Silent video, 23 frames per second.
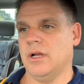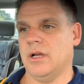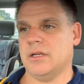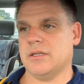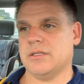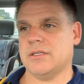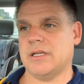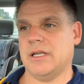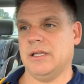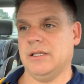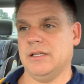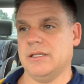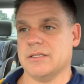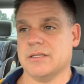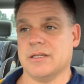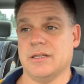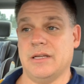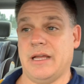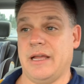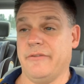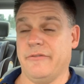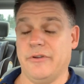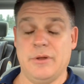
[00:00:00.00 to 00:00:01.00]
I'll say,
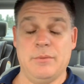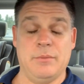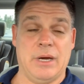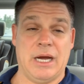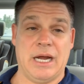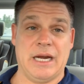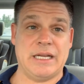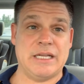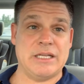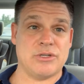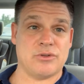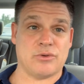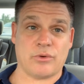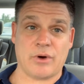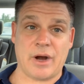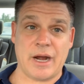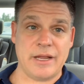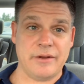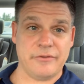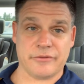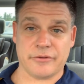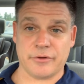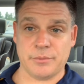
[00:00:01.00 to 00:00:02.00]
listen, everybody's right